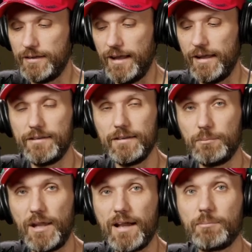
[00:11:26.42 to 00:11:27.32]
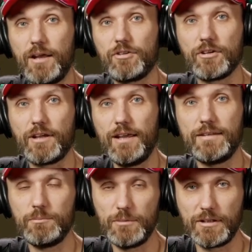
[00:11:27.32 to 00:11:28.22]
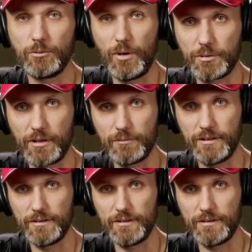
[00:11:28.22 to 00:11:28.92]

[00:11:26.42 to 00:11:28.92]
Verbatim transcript: the the Blackmagic ATEM Mini webcam.